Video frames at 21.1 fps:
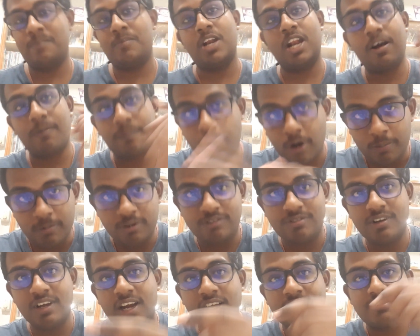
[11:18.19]
And I promise
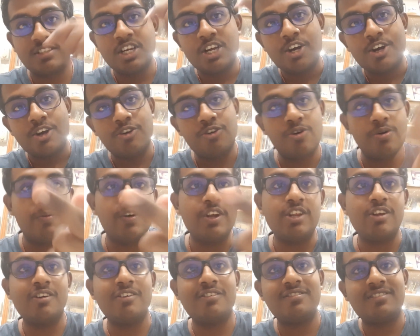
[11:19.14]
you guys, new
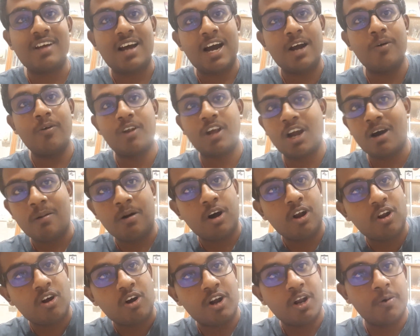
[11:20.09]
videos are going to come
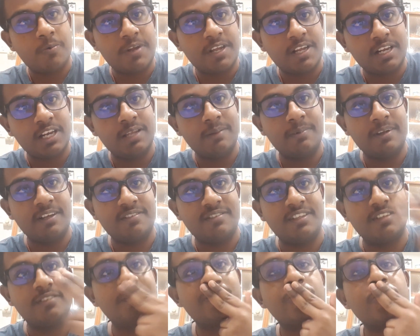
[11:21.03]
out on a weekly
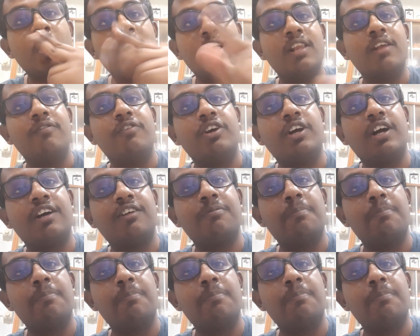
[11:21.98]
basis. Love you guys.